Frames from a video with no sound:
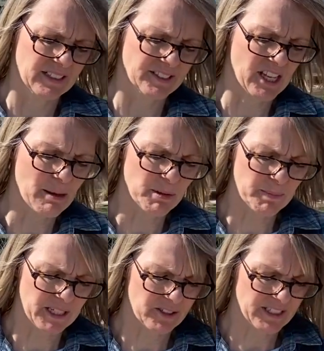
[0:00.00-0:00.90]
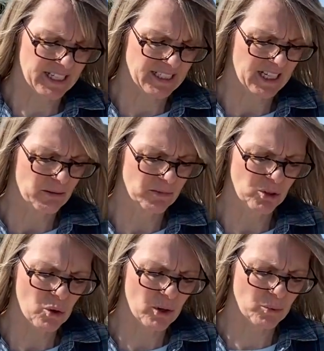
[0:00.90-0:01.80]
Simon Peter said to him,
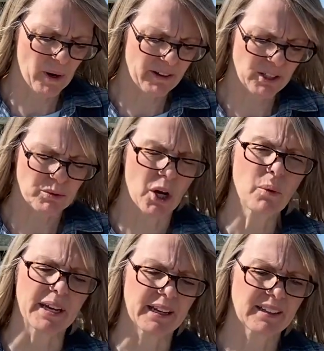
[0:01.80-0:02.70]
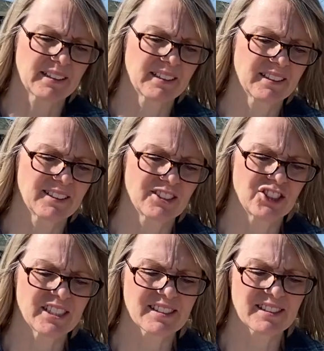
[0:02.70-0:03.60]
"Lord, where are you going?"
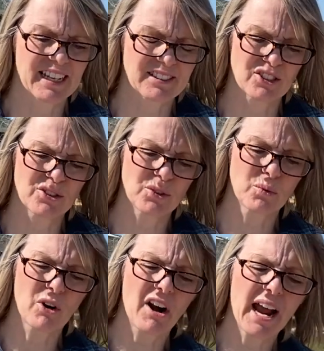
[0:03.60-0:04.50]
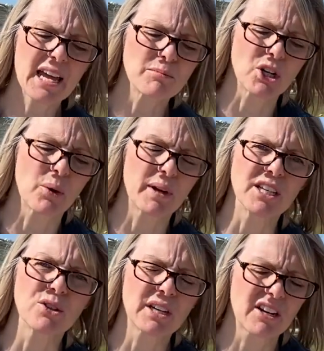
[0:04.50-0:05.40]
Jesus answered, "Where I am going
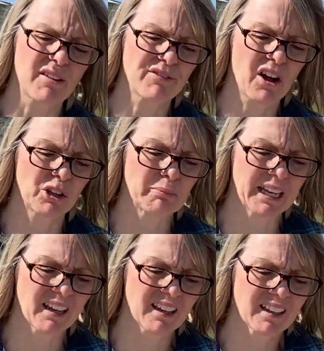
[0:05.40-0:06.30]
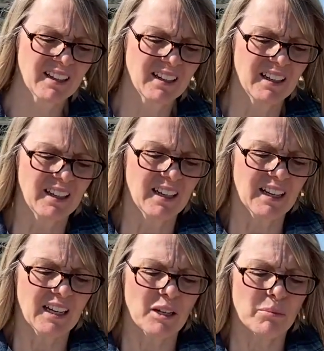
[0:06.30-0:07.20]
you cannot follow me,
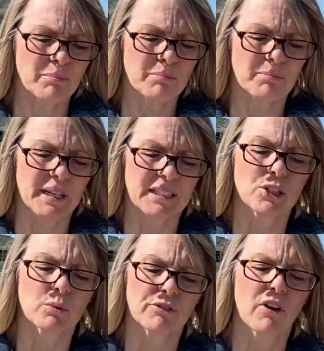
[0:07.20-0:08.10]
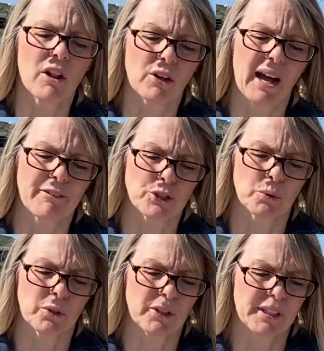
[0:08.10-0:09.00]
but you will follow
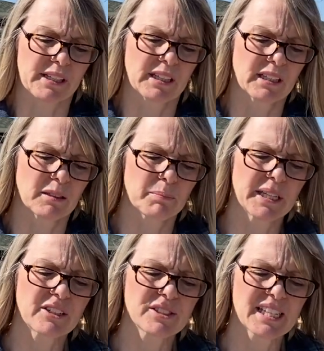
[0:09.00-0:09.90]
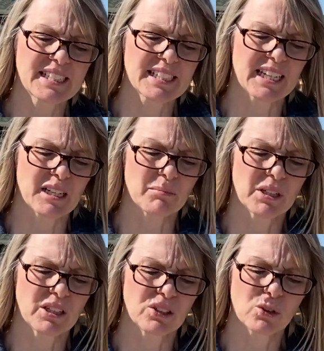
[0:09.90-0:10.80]
afterward." Peter said to him,
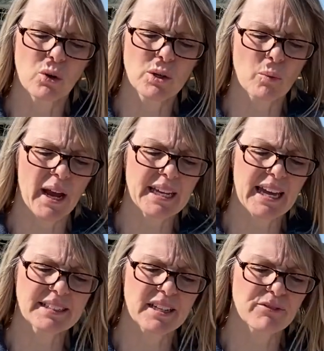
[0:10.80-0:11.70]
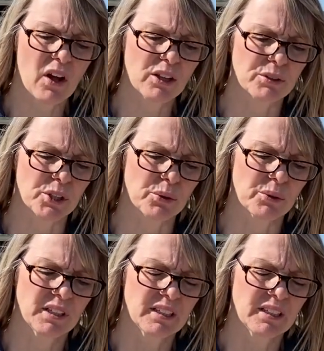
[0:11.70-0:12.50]
"Lord, why can't I follow you?